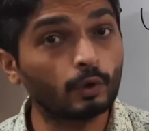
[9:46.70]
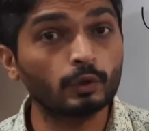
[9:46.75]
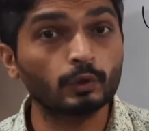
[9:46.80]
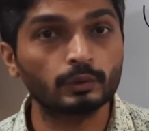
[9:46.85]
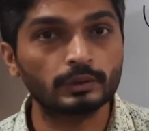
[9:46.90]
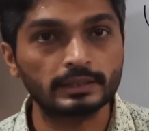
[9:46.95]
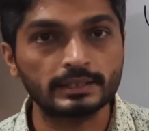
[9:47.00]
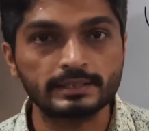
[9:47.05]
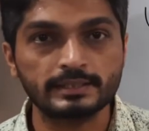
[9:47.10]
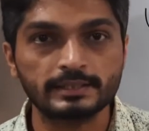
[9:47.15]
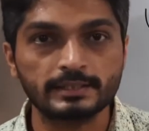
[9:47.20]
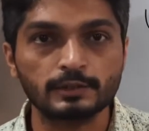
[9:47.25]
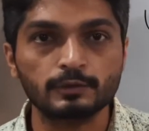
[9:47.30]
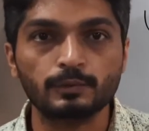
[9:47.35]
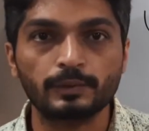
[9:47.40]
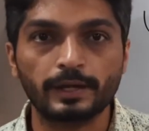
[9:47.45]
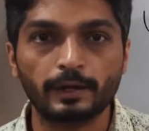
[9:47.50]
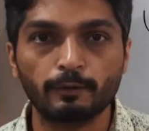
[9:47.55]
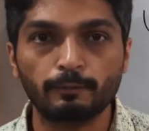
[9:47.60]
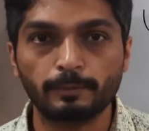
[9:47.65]
only, since we
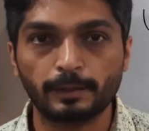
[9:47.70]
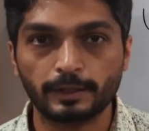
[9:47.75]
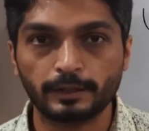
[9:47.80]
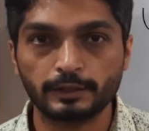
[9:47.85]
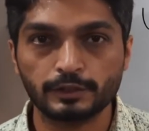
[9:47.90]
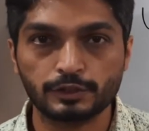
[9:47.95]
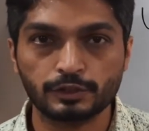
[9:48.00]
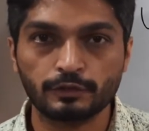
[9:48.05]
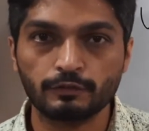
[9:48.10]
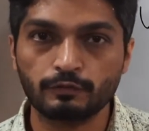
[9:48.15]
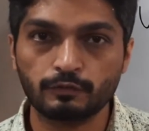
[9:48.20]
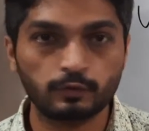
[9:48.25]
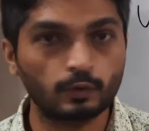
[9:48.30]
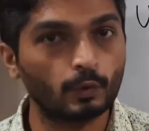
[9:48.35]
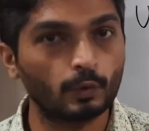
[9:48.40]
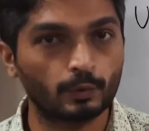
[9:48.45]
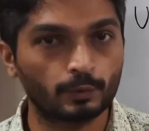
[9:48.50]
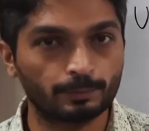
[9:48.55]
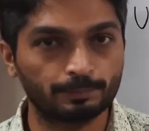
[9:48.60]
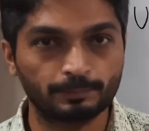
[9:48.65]
have partition
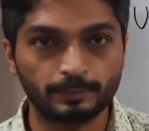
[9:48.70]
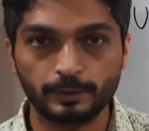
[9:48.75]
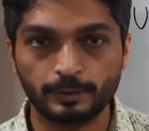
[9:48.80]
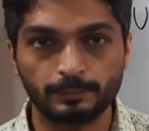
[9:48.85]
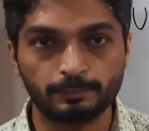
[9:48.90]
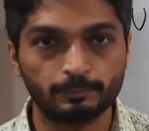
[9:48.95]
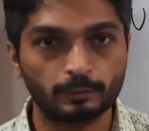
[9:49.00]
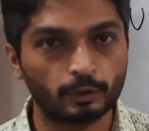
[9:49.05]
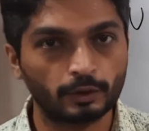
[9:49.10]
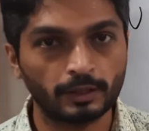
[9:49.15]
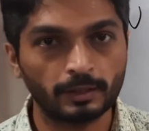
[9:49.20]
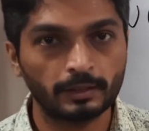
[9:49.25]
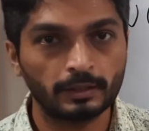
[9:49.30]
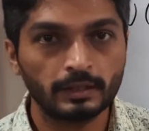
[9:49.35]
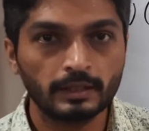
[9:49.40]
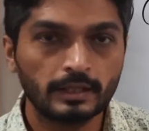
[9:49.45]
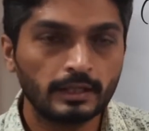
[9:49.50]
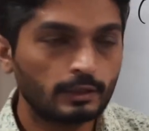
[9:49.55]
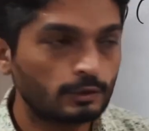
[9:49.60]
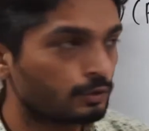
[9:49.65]
4, okay.
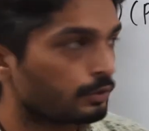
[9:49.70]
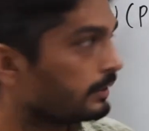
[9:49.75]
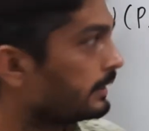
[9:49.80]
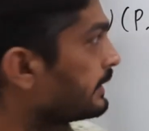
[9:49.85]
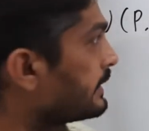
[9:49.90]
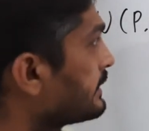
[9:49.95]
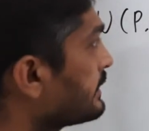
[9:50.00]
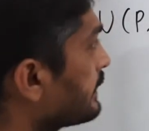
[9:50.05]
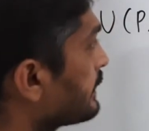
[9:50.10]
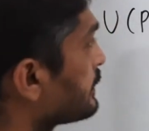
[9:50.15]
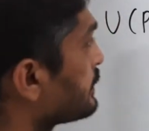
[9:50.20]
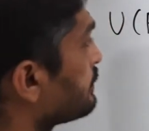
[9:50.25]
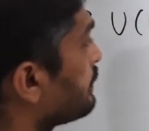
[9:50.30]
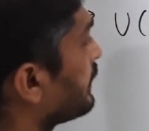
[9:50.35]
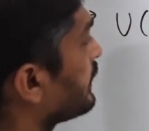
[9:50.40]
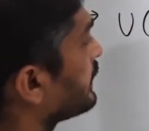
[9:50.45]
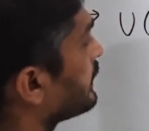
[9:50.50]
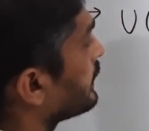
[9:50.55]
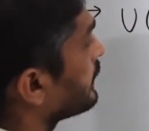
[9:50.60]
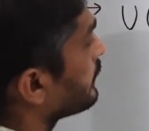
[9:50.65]
So let us
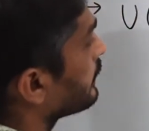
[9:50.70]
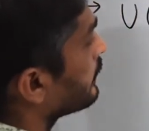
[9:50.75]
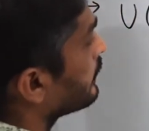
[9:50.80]
expand it.